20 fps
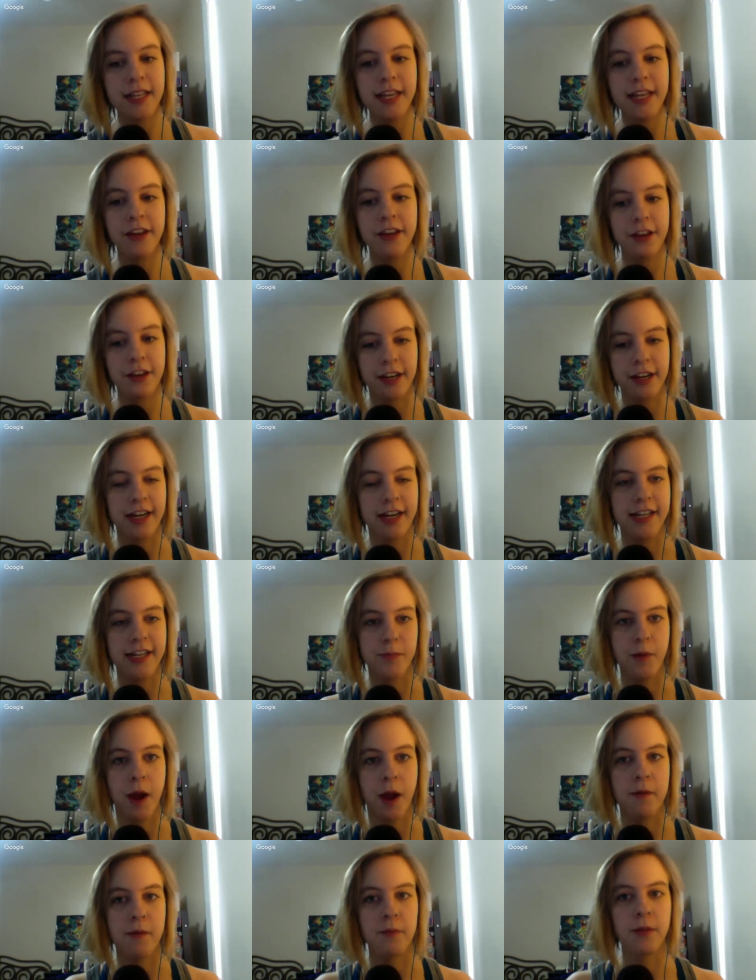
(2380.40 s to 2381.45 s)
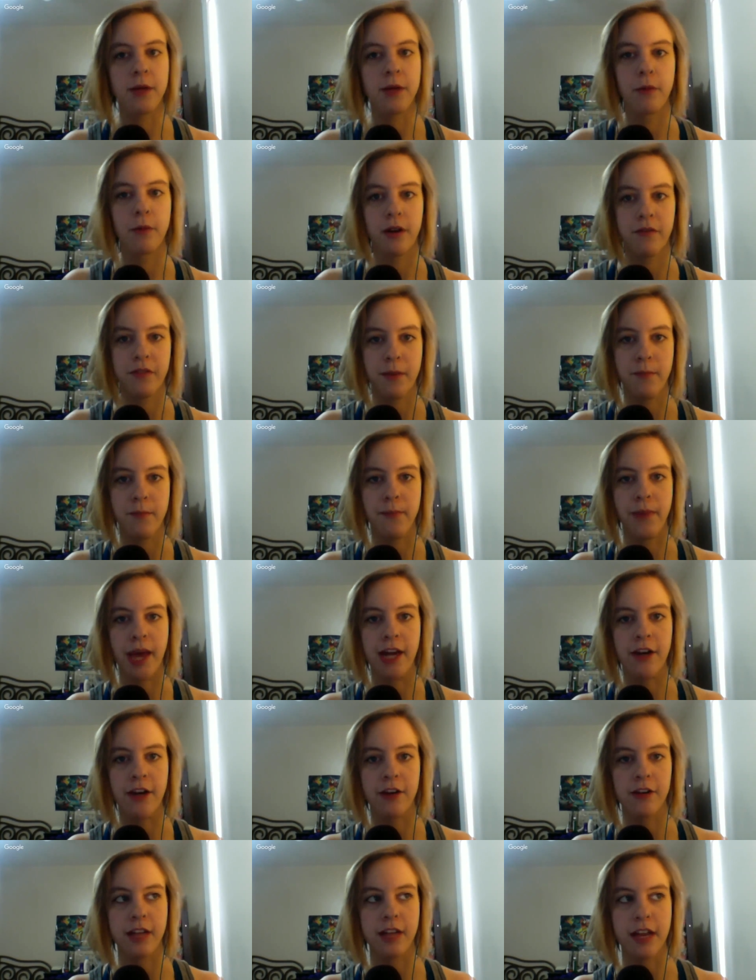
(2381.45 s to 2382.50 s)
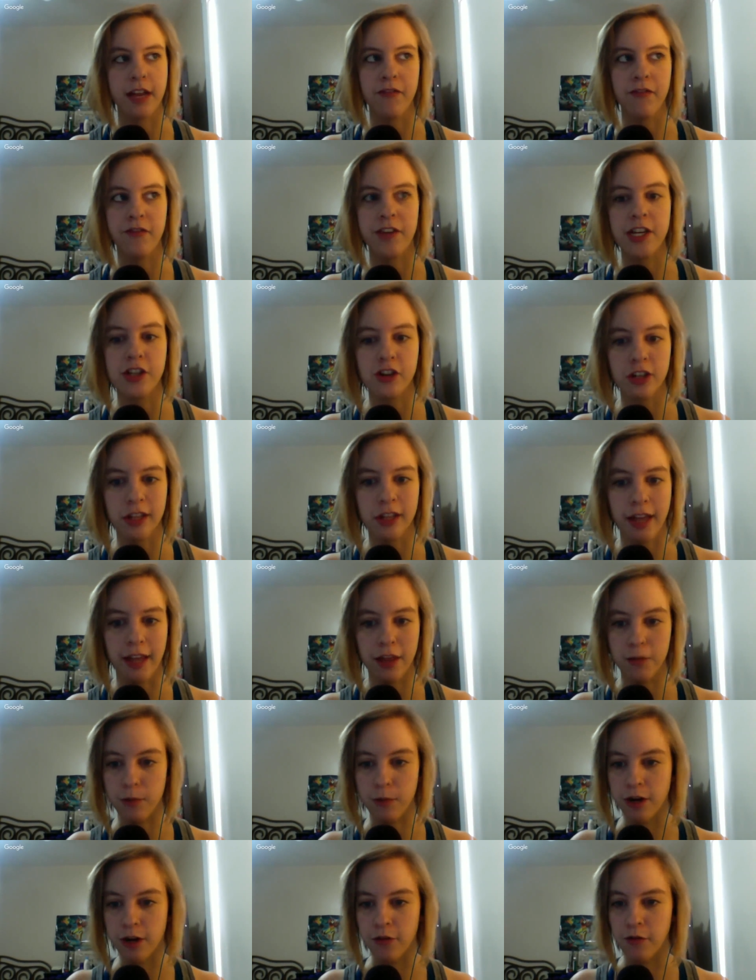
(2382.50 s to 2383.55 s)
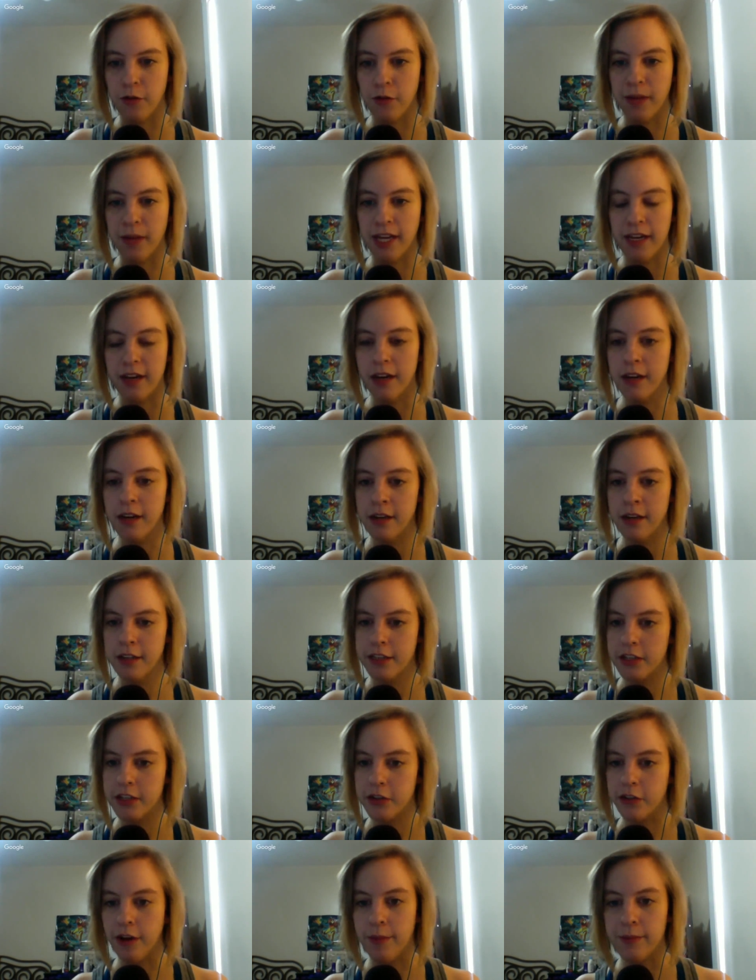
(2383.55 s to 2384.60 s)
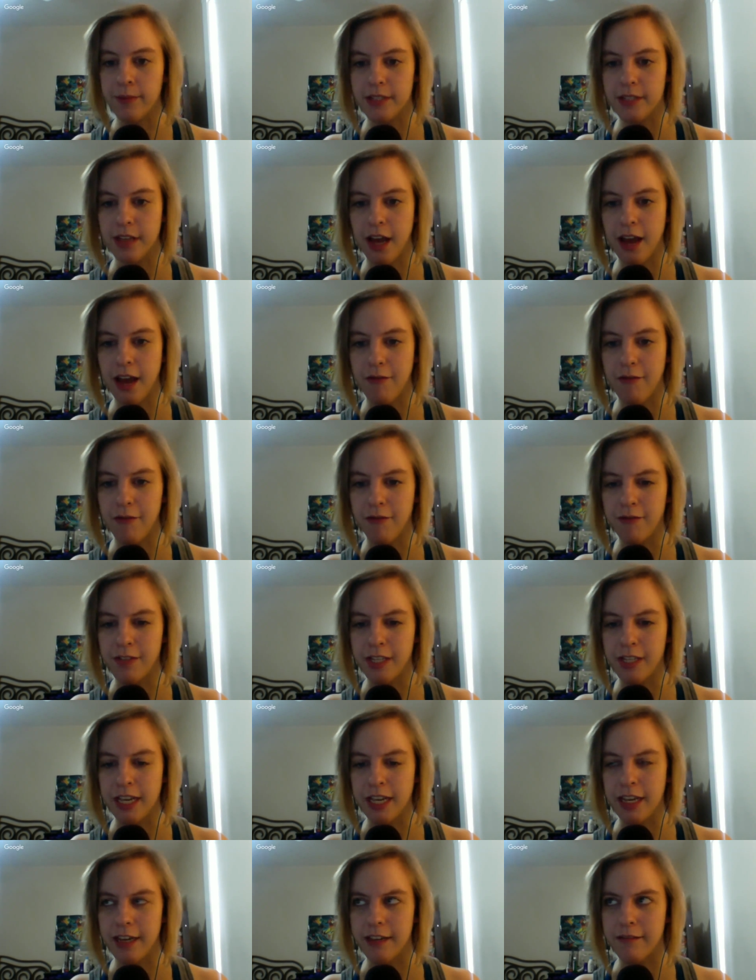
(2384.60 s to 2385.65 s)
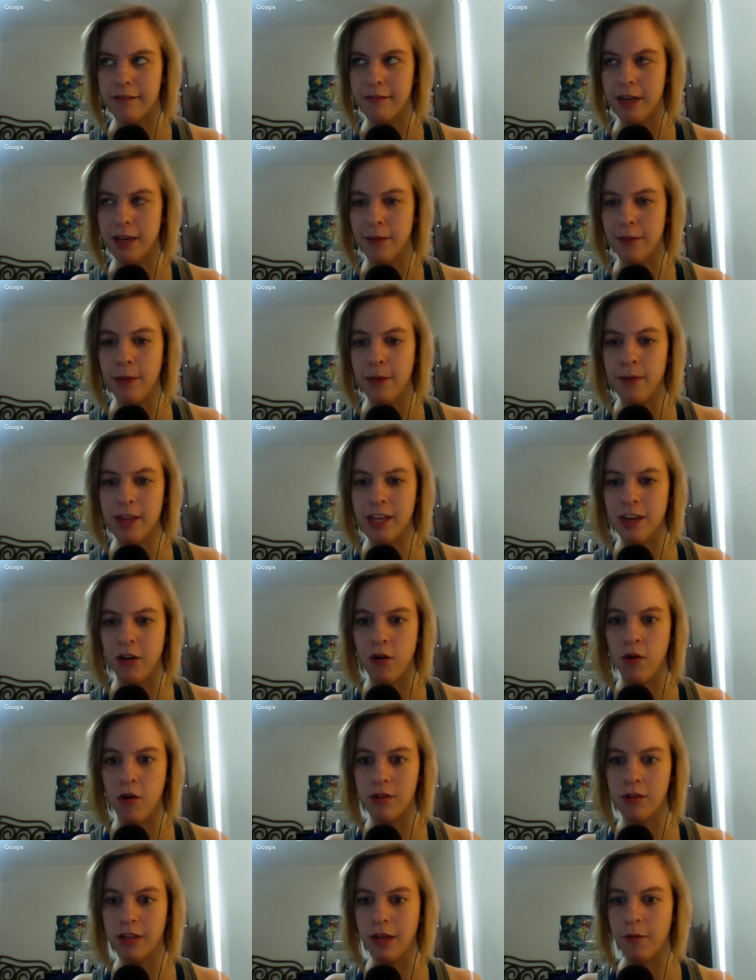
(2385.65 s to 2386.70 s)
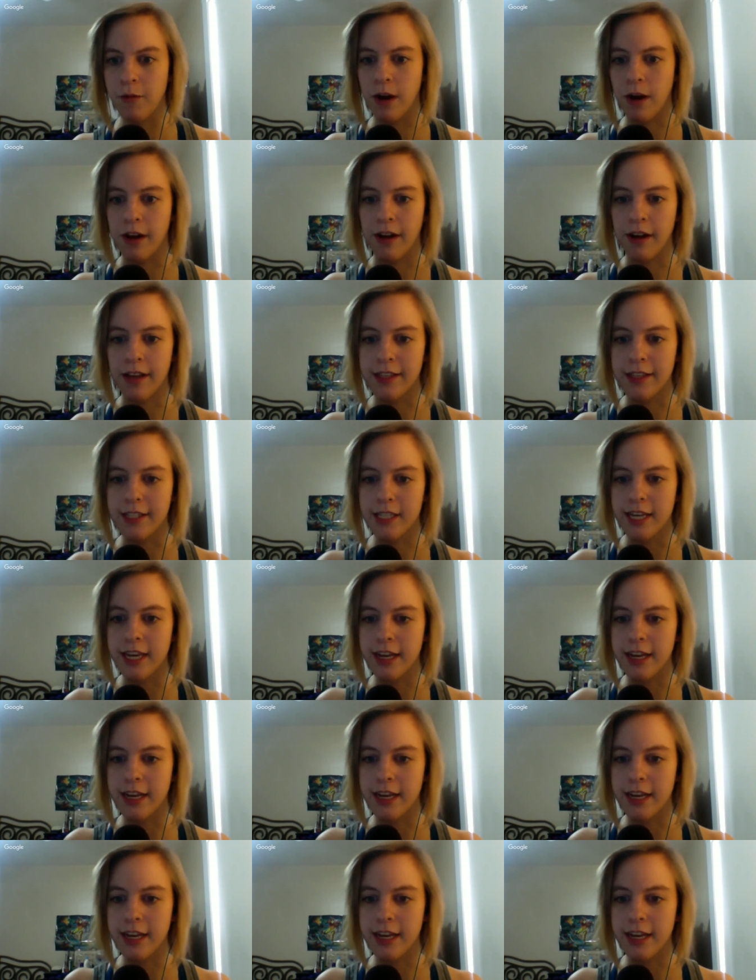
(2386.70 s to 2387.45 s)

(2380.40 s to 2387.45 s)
good, and it's probably one of the better like feature-length Wonder Woman scripts I've seen. It might be the only one. It's like